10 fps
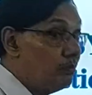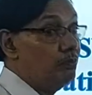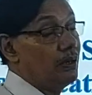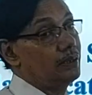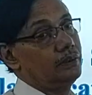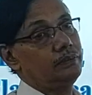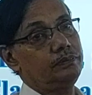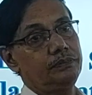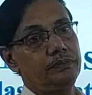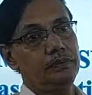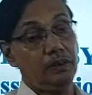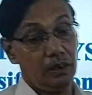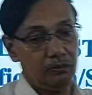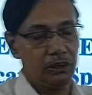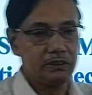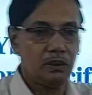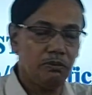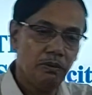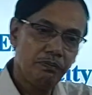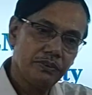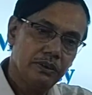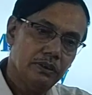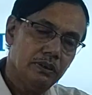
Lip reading: number, the conversion of